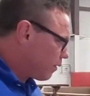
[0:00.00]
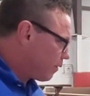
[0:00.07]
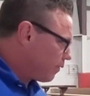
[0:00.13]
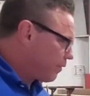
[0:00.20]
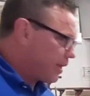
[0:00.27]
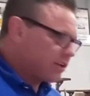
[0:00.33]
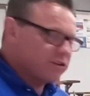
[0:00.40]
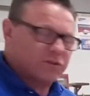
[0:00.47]

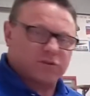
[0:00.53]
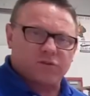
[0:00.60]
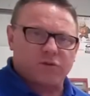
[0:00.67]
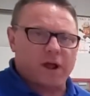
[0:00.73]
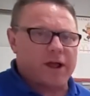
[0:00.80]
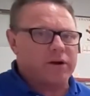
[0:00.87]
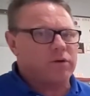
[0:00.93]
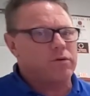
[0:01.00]
they just go
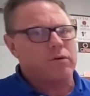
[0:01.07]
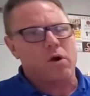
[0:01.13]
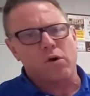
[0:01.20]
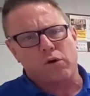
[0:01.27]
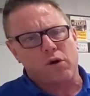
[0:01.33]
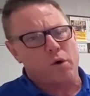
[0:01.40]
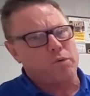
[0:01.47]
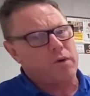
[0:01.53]

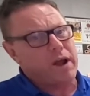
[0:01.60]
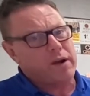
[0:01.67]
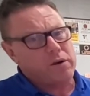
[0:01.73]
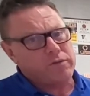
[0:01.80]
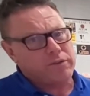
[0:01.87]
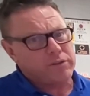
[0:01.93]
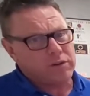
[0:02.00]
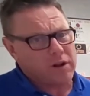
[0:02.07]
right over
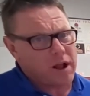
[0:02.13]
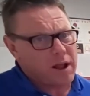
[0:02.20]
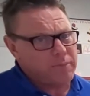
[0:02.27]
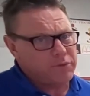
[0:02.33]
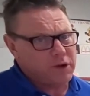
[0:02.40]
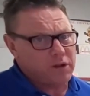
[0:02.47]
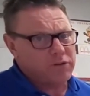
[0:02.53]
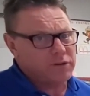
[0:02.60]
the top,
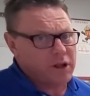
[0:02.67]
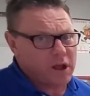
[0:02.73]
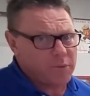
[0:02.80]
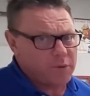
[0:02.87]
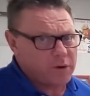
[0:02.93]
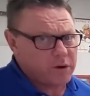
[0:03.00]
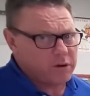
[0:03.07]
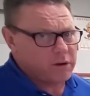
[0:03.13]
does not work.